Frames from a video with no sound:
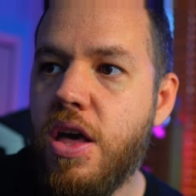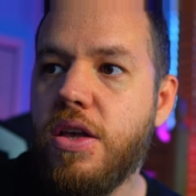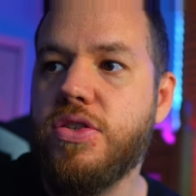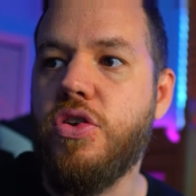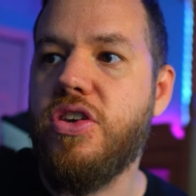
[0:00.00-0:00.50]

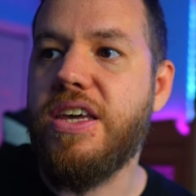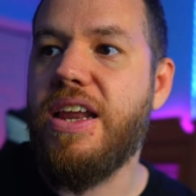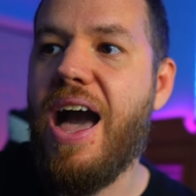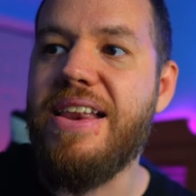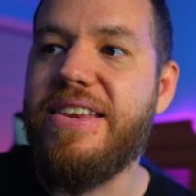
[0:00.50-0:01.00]
So you
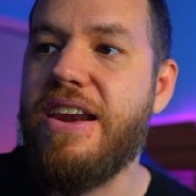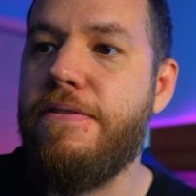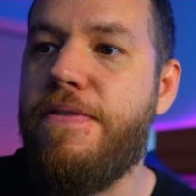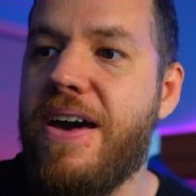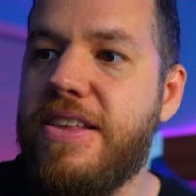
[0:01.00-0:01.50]
can
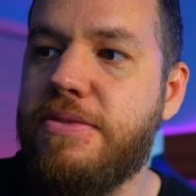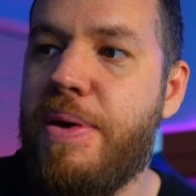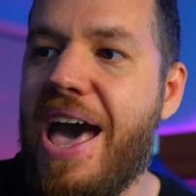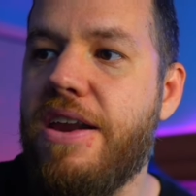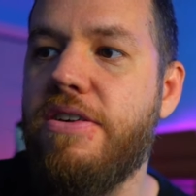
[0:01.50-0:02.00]
identify this
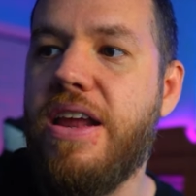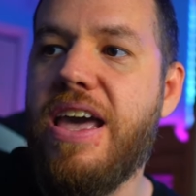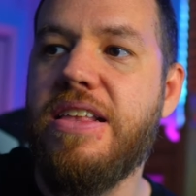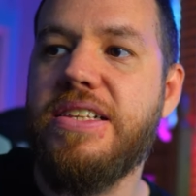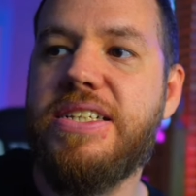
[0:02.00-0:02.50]
pattern
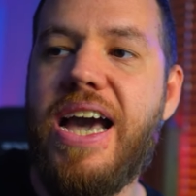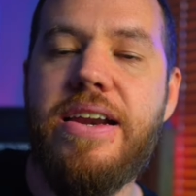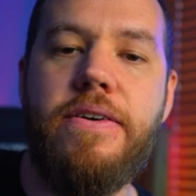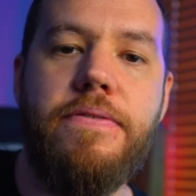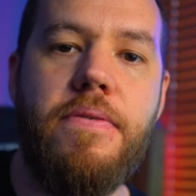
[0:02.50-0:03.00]
and kind
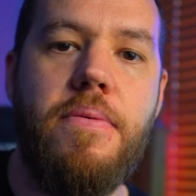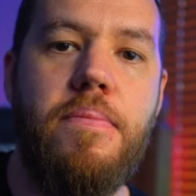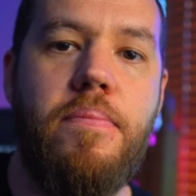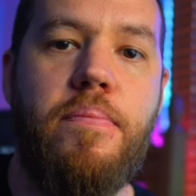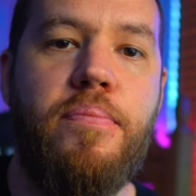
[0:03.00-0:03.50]
of
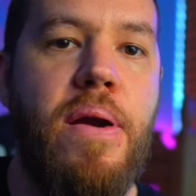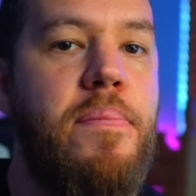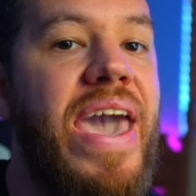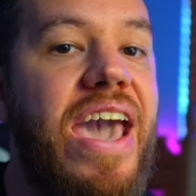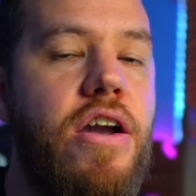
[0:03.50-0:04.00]

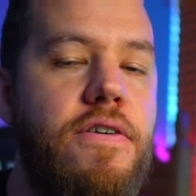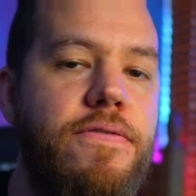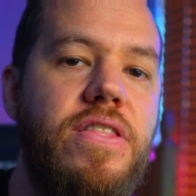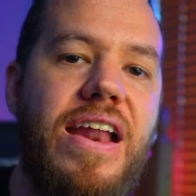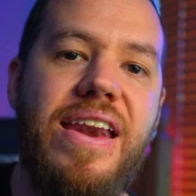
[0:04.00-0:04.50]
prepare
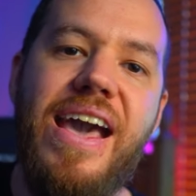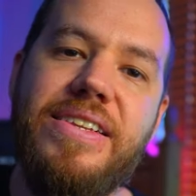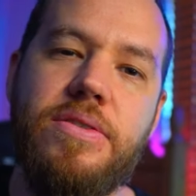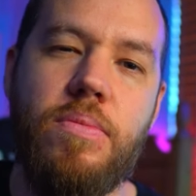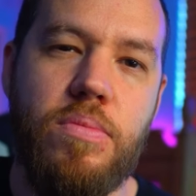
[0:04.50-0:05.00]
for that
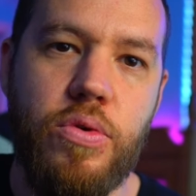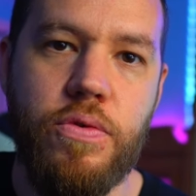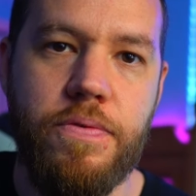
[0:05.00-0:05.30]
next move.